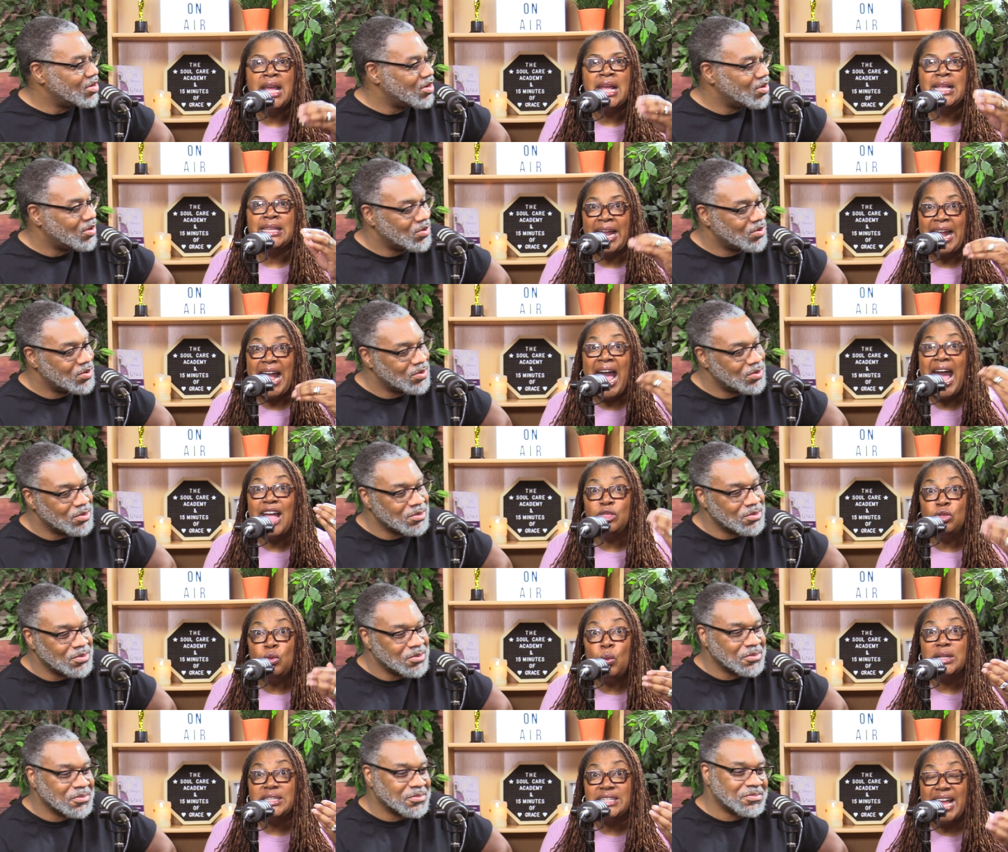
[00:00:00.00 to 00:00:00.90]
Speaker 1: Like I
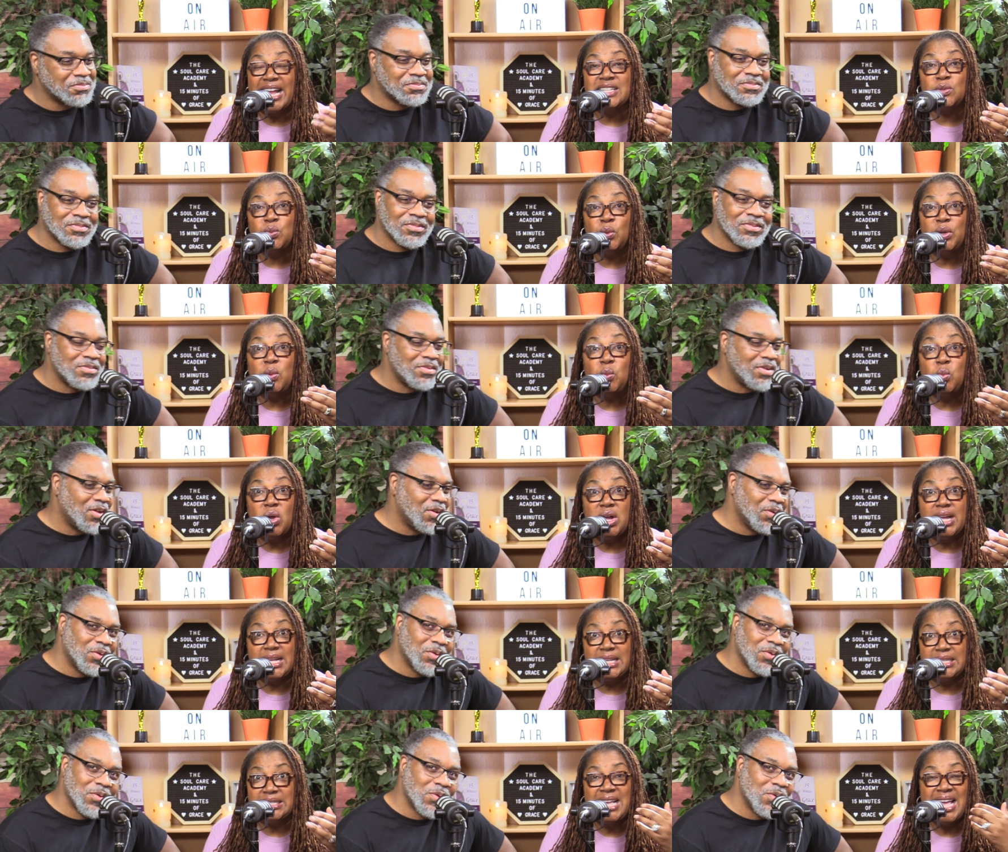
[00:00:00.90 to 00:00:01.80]
thought that's what it
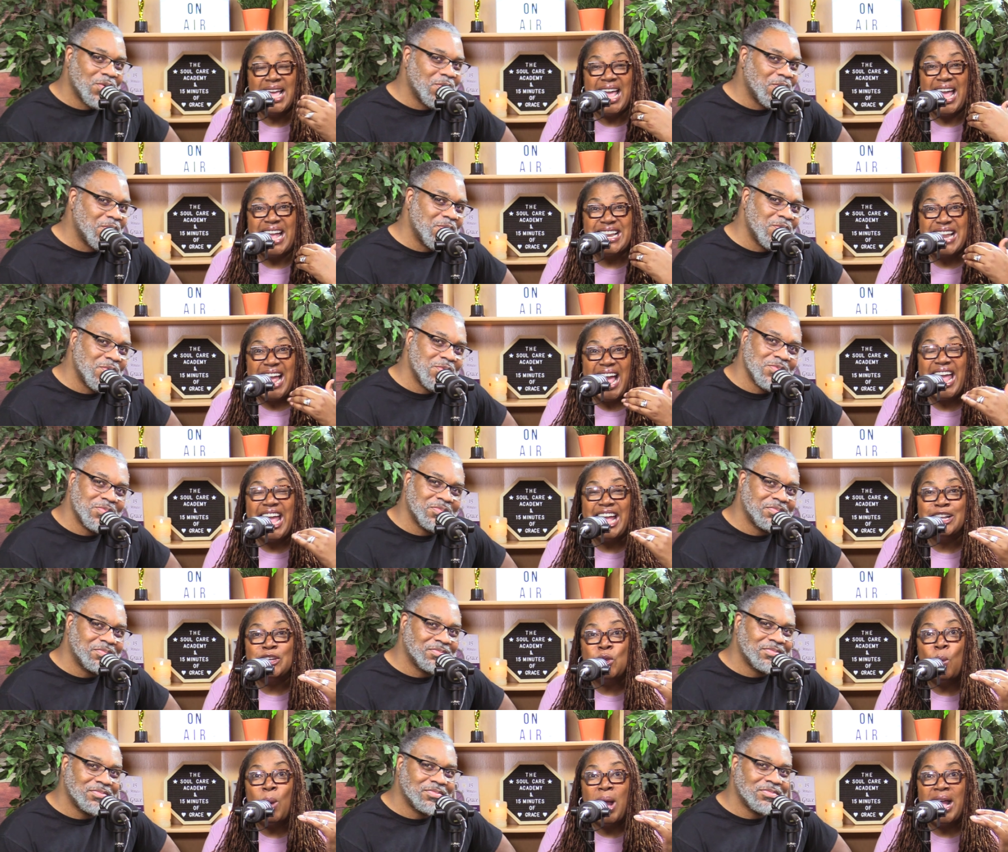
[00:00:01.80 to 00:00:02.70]
was, and I
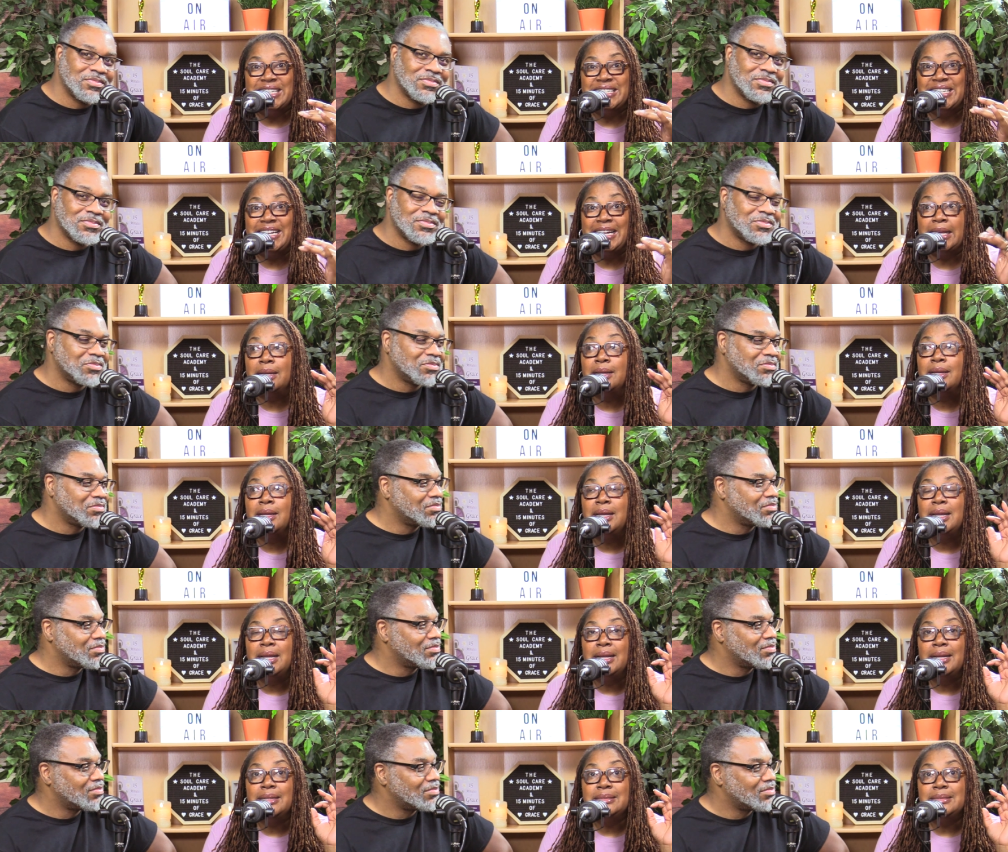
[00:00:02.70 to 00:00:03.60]
had no idea
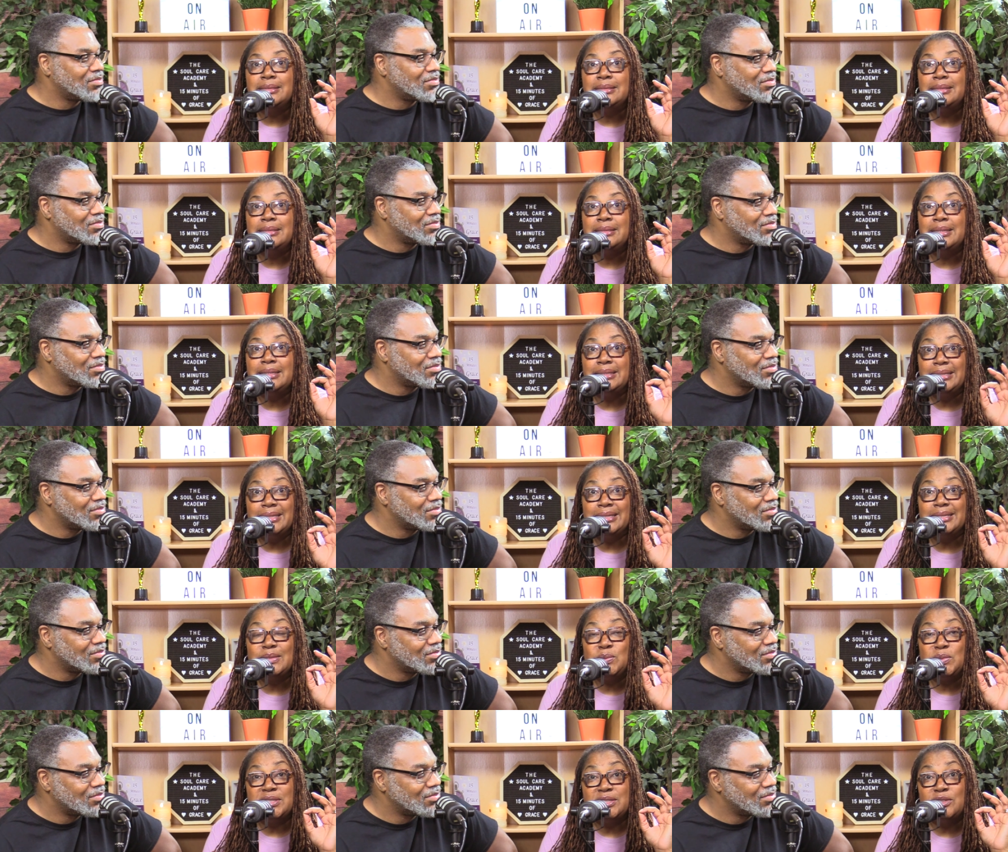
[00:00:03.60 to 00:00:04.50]
that
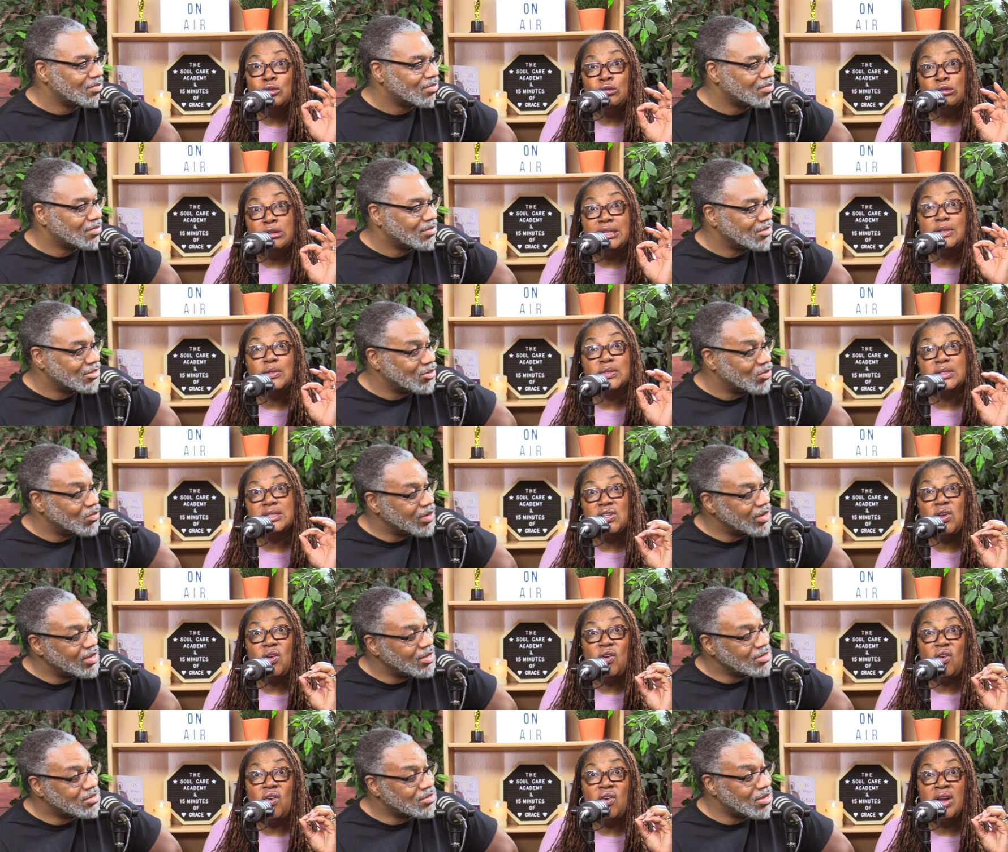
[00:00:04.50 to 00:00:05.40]
this was a real the song.
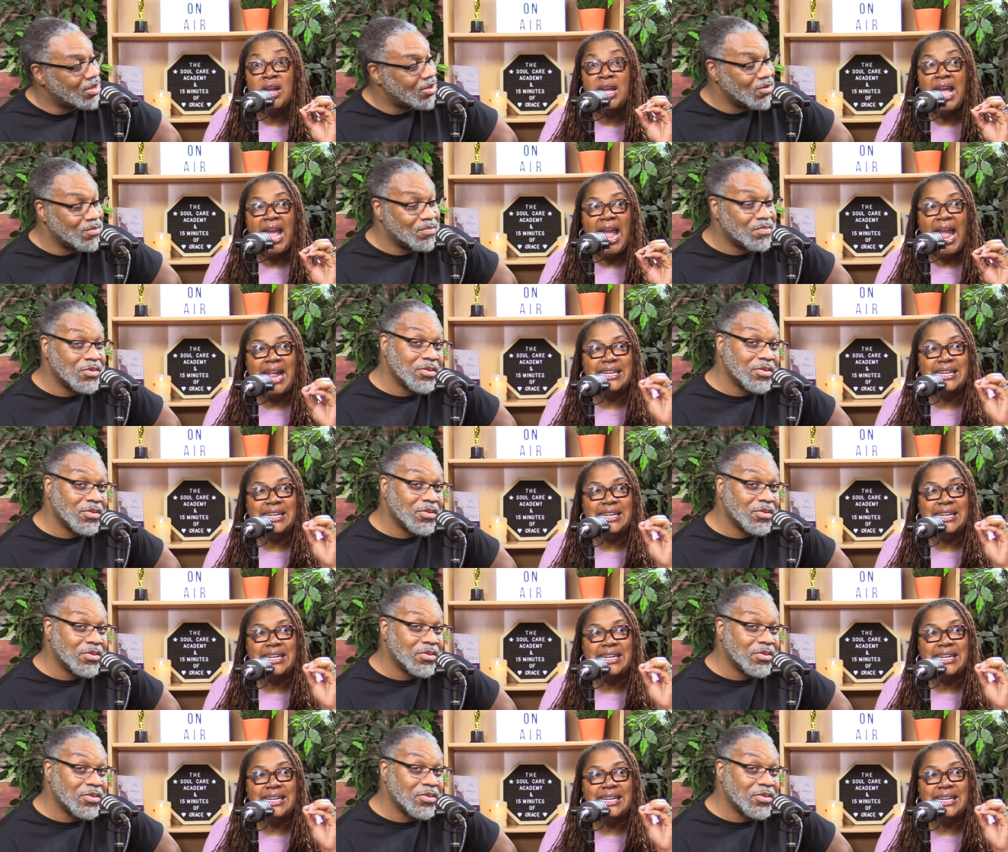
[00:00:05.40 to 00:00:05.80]
Real song.